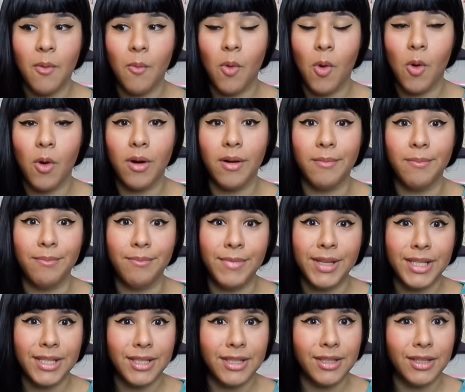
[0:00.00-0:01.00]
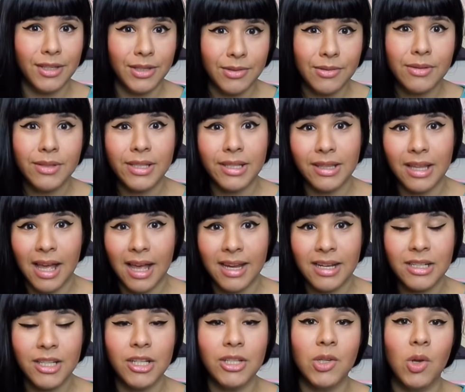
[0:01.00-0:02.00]
or misuse the
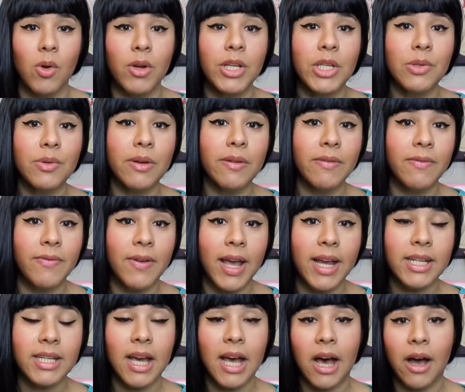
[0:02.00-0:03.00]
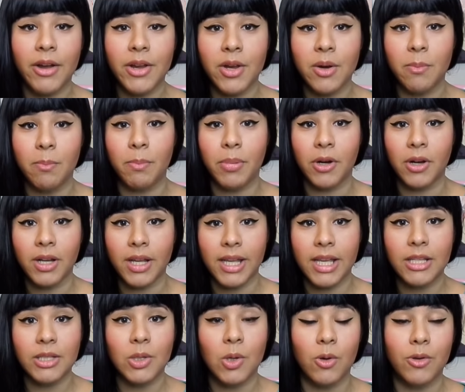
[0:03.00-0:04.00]
lines is going to affect how your book
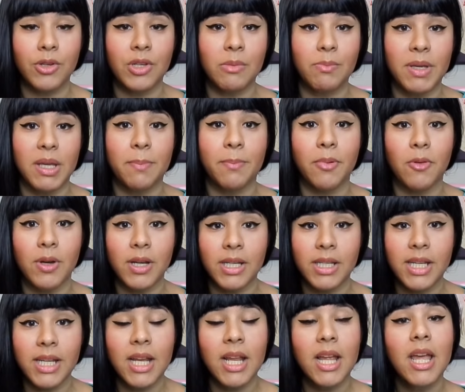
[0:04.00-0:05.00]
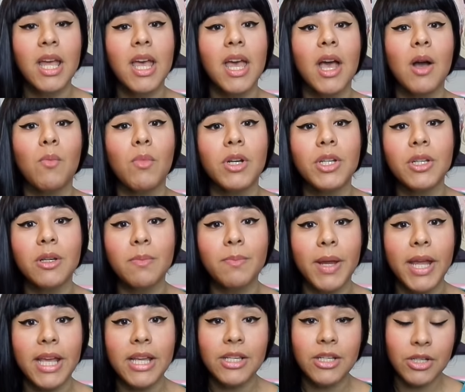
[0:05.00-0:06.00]
is going to be printed and what your
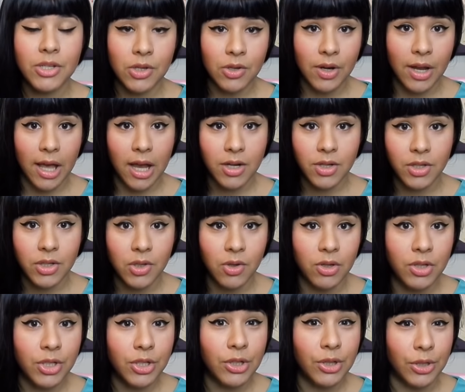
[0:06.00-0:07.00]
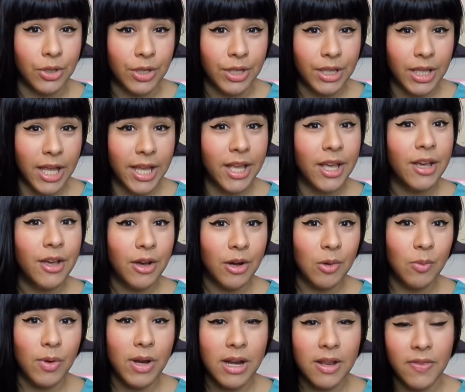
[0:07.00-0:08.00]
pages are actually going to look like
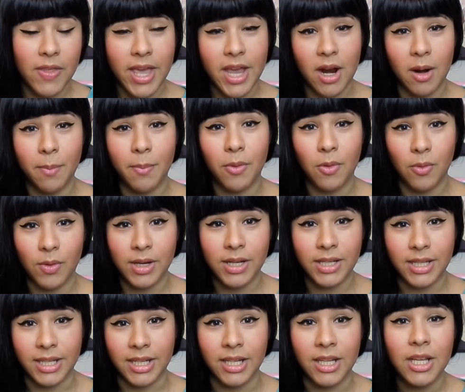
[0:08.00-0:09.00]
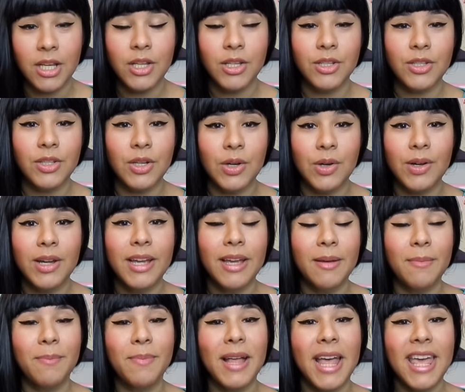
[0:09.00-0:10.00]
when they are printed. So
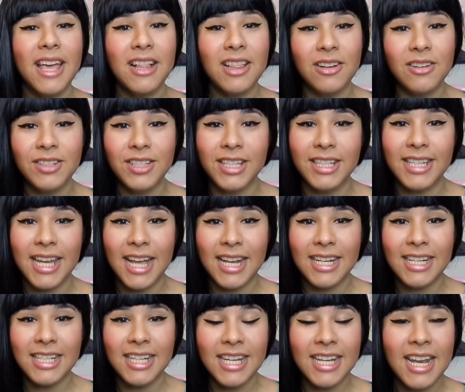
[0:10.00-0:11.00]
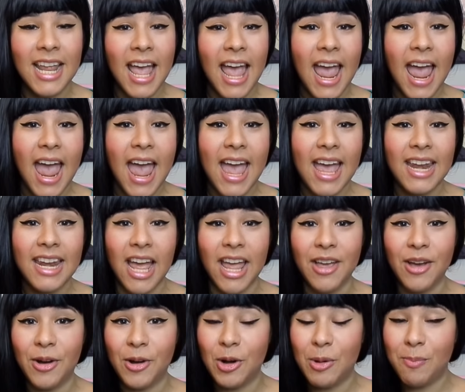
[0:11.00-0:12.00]
pay close attention and
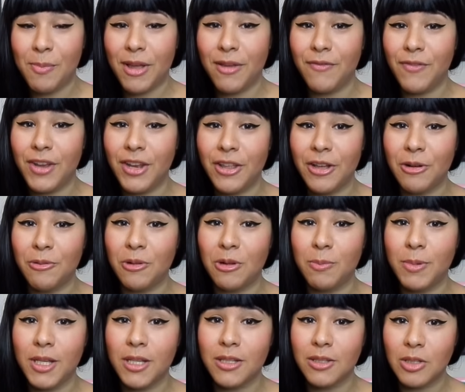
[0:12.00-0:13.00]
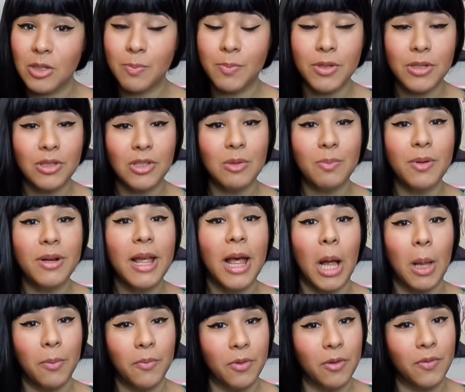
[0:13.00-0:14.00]
I hope my video will be super super
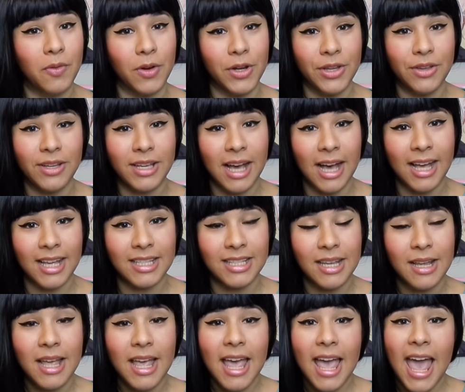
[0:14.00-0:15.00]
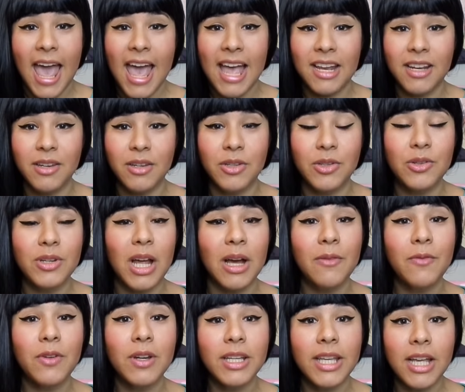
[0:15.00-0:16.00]
helpful for you guys and do
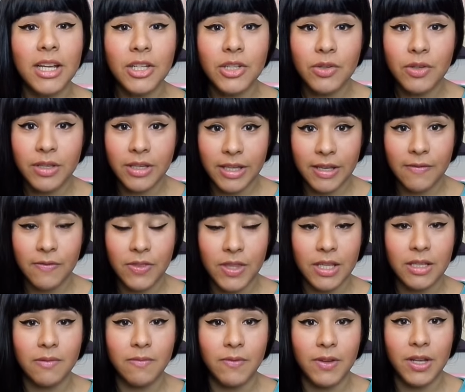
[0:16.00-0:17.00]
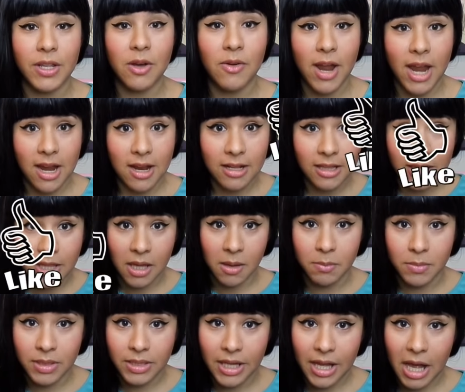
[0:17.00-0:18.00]
not forget to give this video a
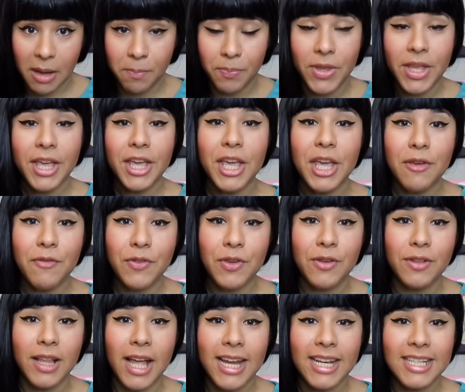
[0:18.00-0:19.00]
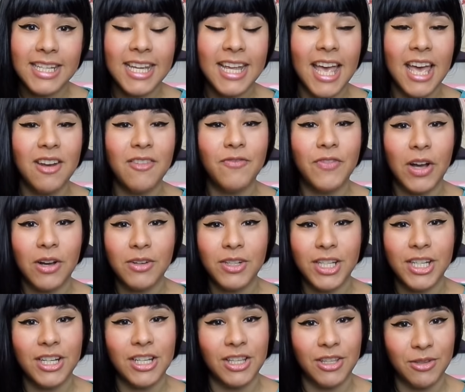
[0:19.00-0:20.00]
thumbs up if you liked it and
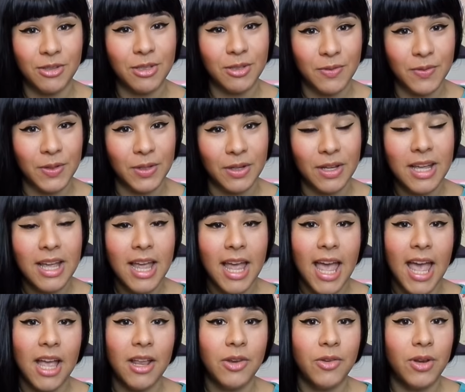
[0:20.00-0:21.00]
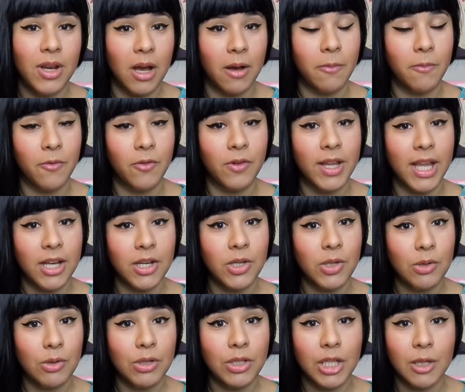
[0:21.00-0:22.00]
found it useful and do not forget
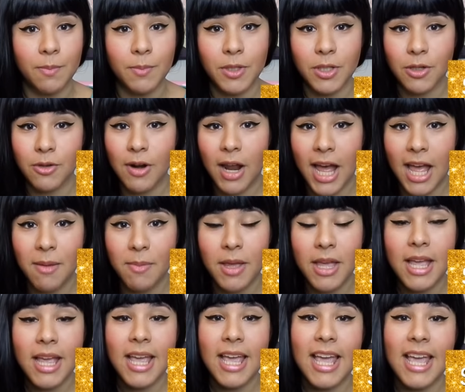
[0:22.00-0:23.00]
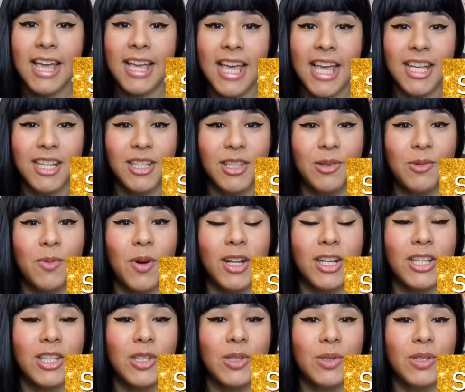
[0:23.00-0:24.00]
to subscribe in case you
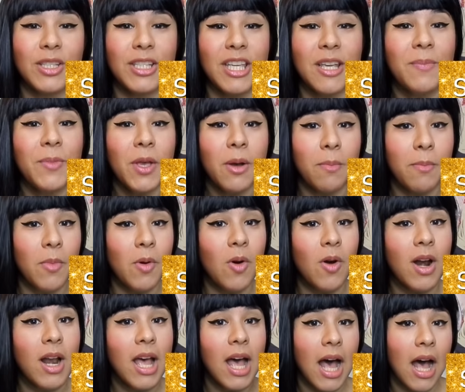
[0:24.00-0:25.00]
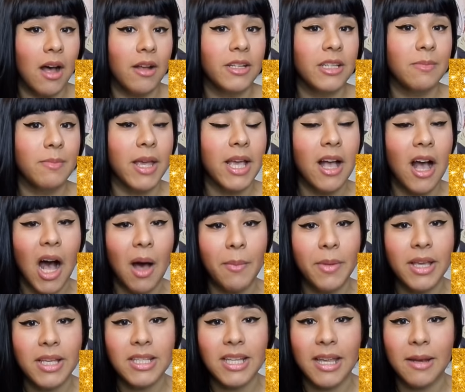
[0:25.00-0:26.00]
want to see more how to make
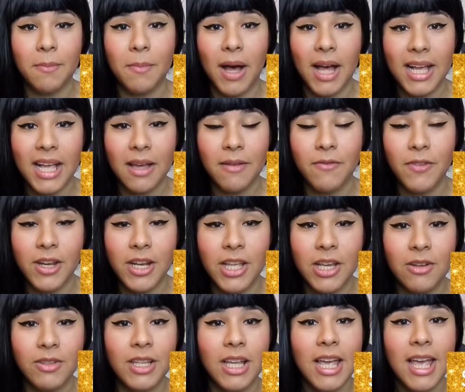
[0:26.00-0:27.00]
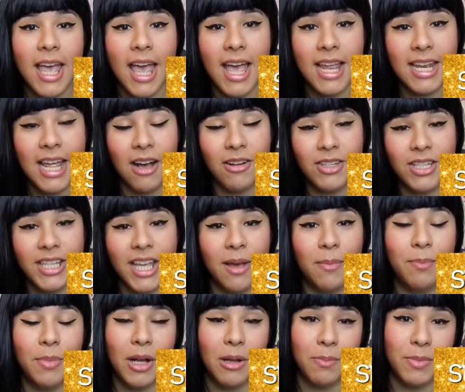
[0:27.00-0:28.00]
comics and manga videos and how to
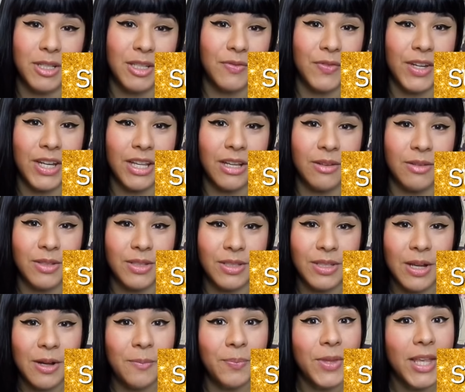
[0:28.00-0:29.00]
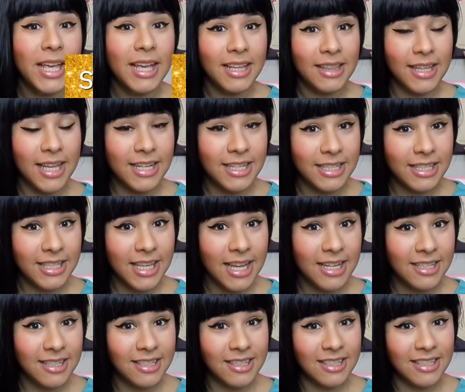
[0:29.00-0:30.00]
get published videos so let's
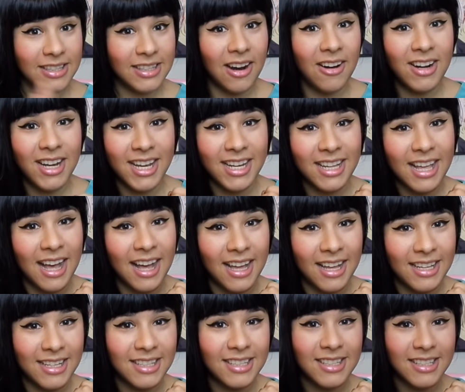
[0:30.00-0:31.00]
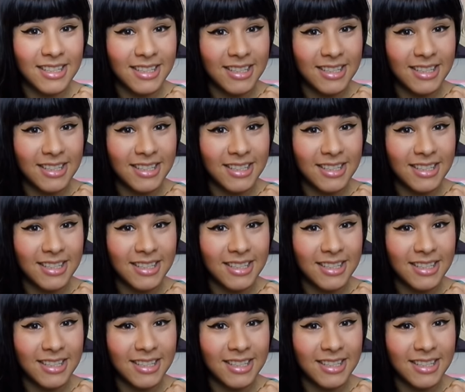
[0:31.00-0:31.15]
get started guys